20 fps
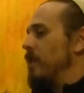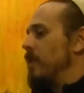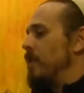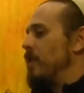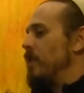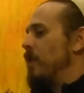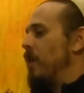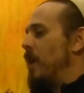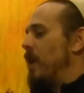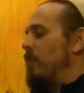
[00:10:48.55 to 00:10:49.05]

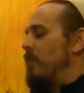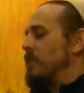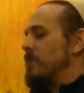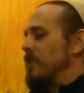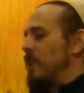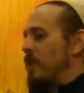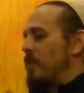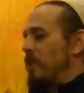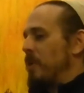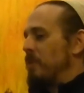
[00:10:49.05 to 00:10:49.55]
you know,
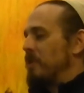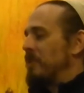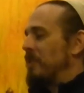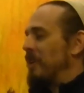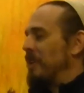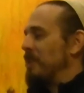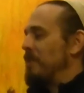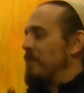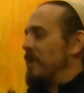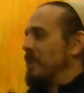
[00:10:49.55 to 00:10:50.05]
we were
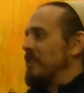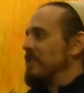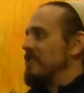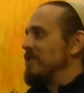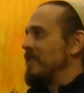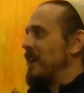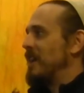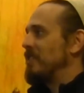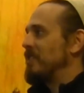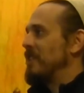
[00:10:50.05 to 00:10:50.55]
talking about
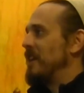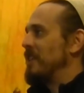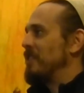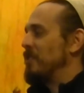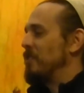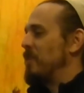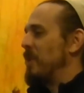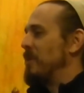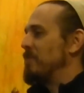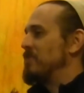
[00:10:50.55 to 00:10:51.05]
this last night.
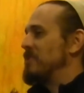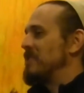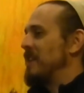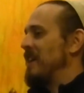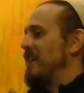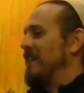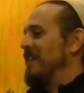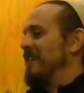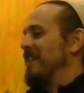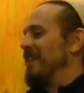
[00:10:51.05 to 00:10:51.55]
The
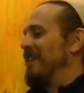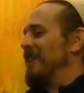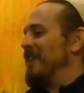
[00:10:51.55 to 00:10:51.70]
website,